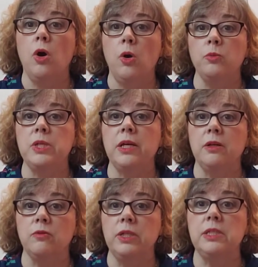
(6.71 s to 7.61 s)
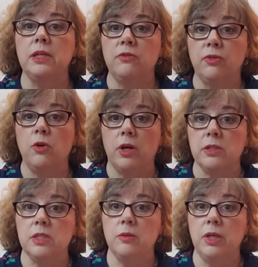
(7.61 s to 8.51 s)
hometown retail
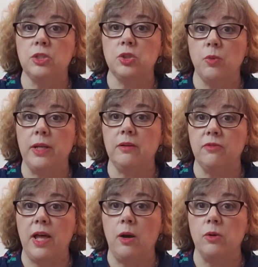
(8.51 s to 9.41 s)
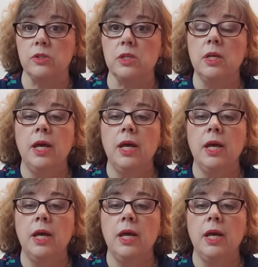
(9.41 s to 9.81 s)
florist to get your wedding flowers.